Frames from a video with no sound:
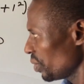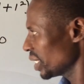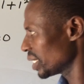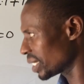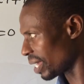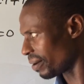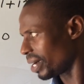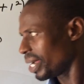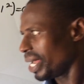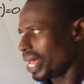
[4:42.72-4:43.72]
which is
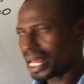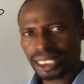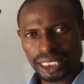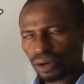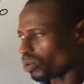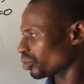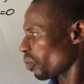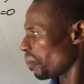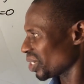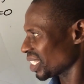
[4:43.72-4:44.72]
our x equal
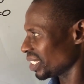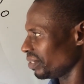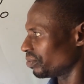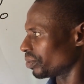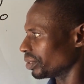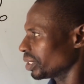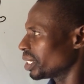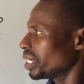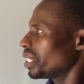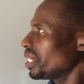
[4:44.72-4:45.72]
to positive 1,
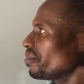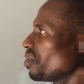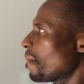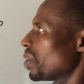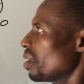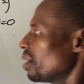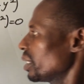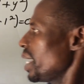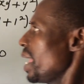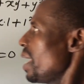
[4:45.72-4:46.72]
if we
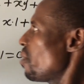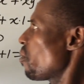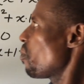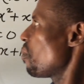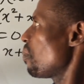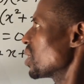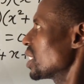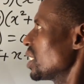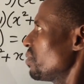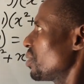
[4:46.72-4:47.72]
plug
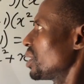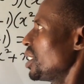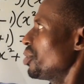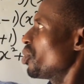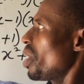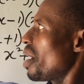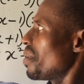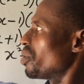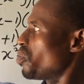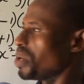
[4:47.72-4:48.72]
positive 1 into
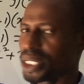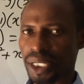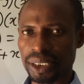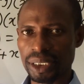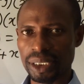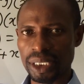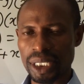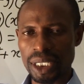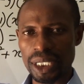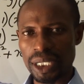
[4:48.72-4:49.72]
our equation,
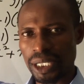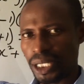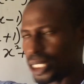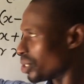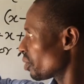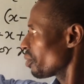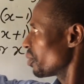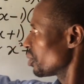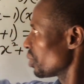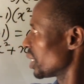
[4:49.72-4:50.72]
it's not
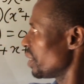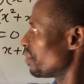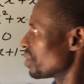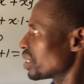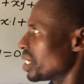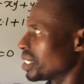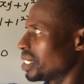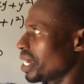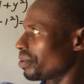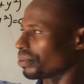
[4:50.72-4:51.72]
going to give us
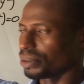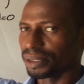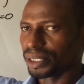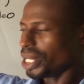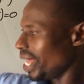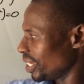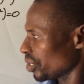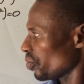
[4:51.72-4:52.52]
zero. And